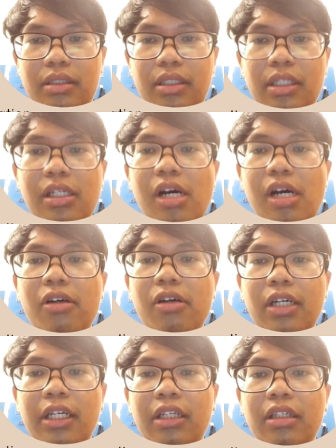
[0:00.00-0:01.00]
In our
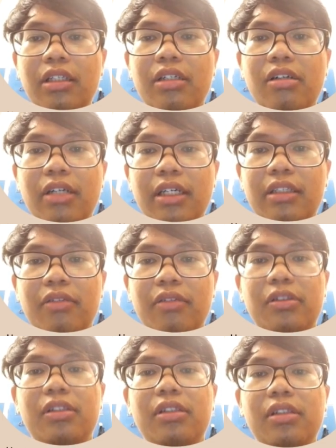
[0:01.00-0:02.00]
interconnected
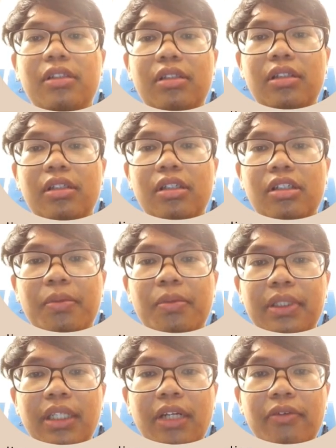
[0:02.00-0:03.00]

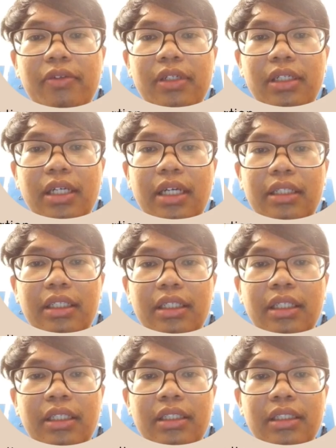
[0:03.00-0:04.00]
computer network and the
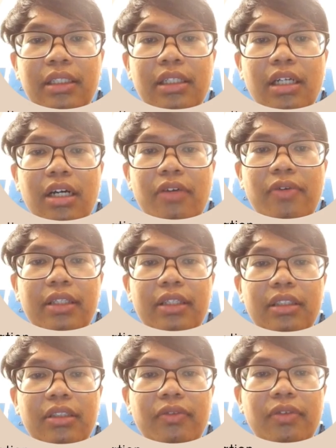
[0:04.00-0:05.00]
internet are
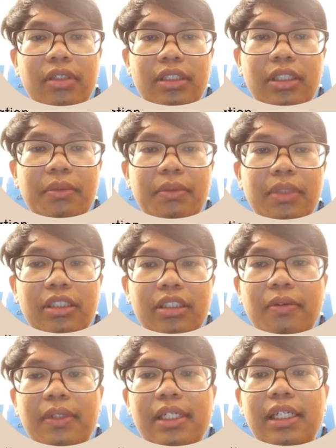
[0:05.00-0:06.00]
vital for seamless
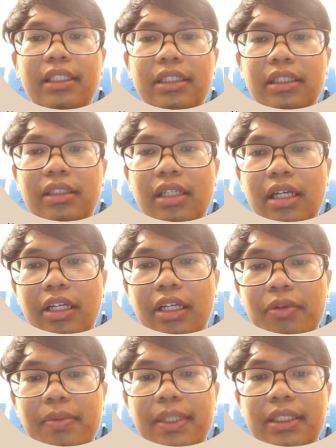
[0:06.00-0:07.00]
communication and
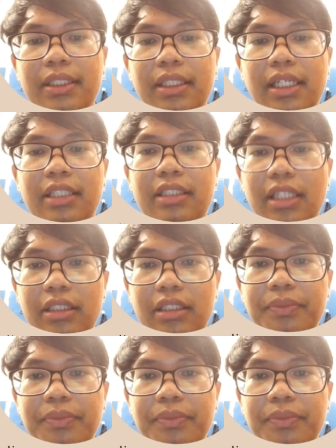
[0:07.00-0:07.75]
information exchange.